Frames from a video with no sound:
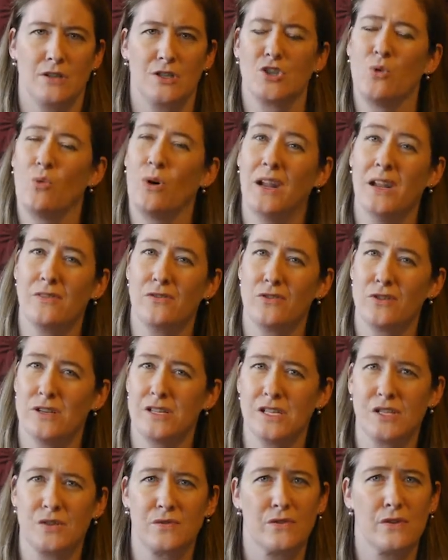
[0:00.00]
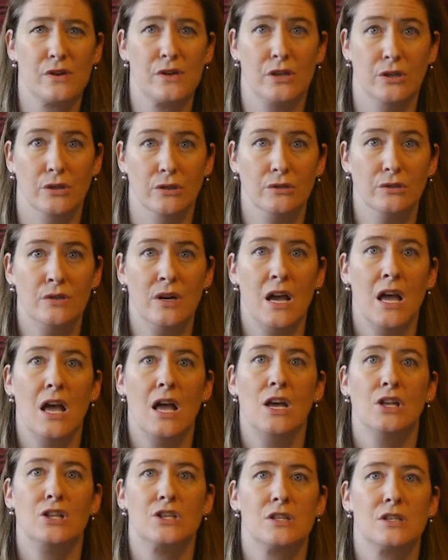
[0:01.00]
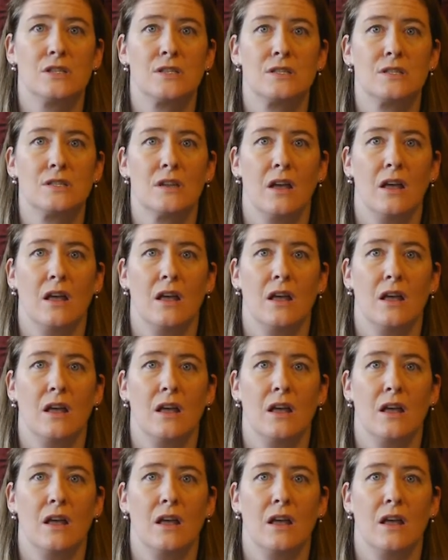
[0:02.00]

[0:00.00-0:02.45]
So whatever it is for you, just